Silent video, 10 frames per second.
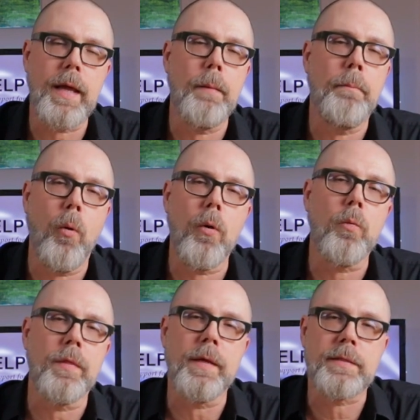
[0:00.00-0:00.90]
get bored
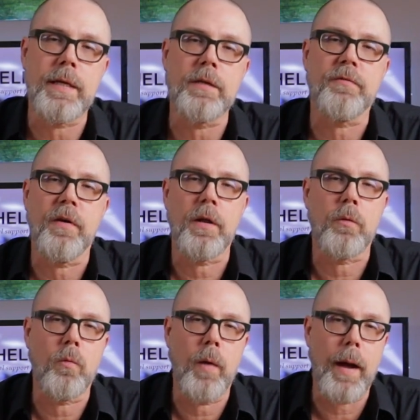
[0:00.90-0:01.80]
with these things fairly
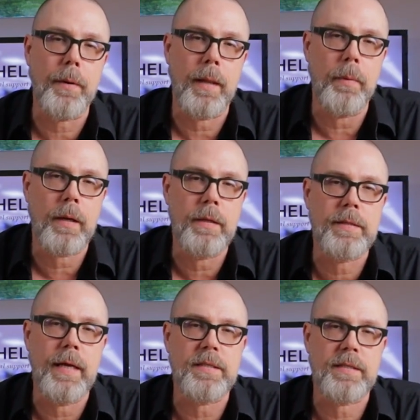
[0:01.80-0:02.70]
rapidly because
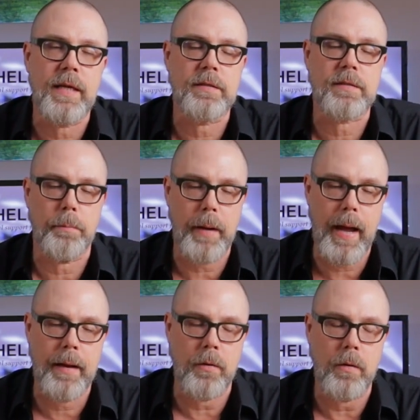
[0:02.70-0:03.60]
they sense the
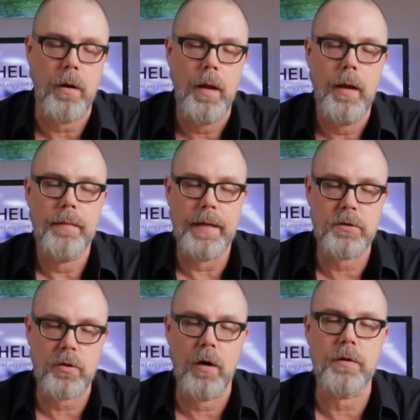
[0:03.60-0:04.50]
pattern. They
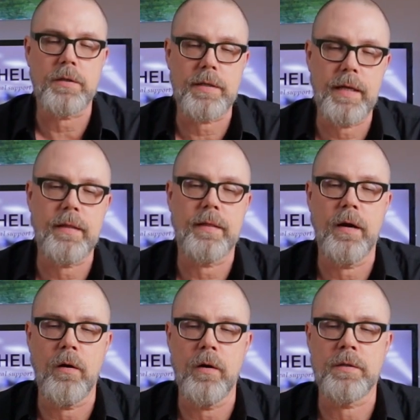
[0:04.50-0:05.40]
start to see that
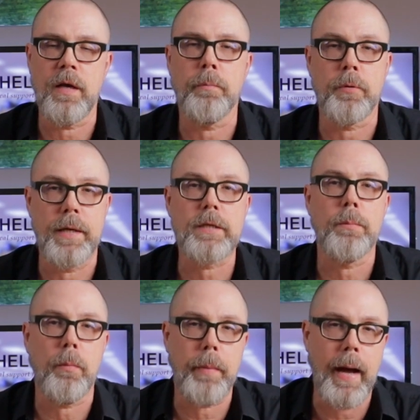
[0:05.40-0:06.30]
there is a
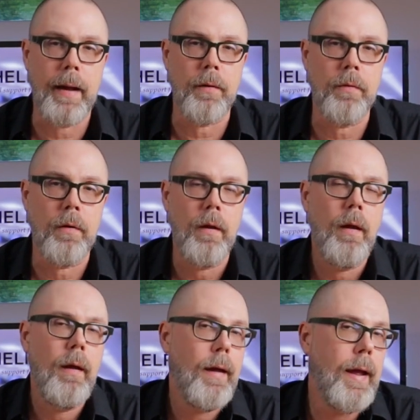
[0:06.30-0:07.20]
predictable pattern,
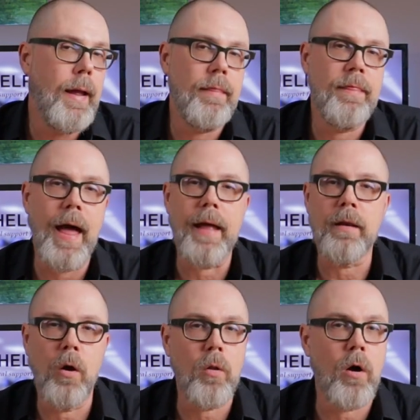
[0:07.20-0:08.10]
and that
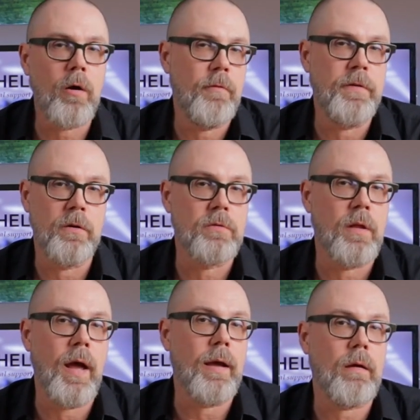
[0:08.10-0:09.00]
no longer feels
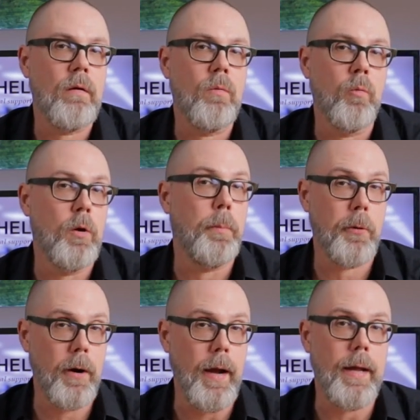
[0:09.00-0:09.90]
like real
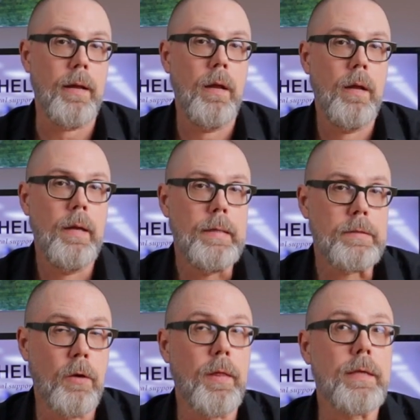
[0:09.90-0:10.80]
prey.
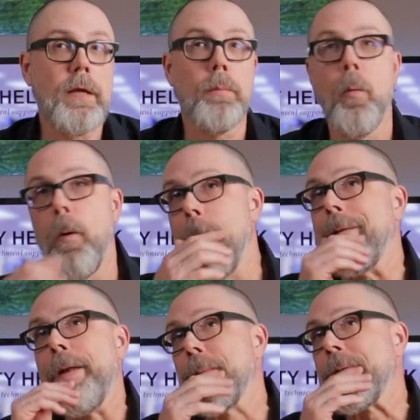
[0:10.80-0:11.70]
So that's number
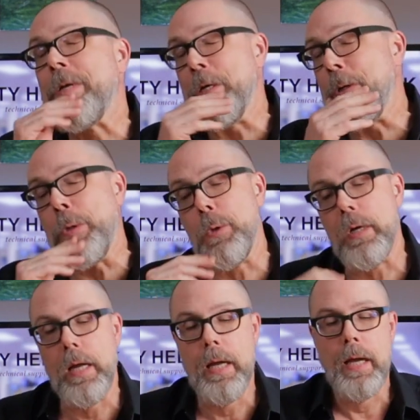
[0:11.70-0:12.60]
1. Number 2,
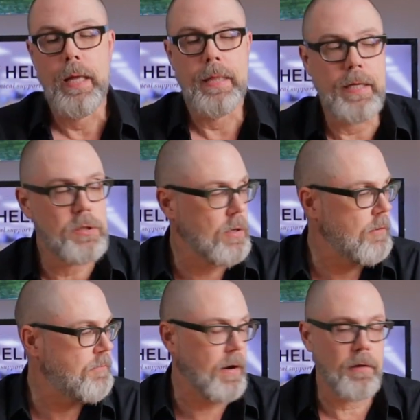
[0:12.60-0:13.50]
these are
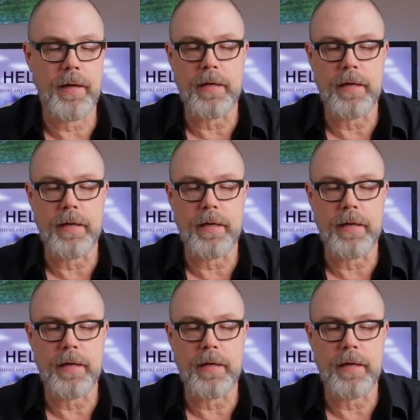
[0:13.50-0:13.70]
fairly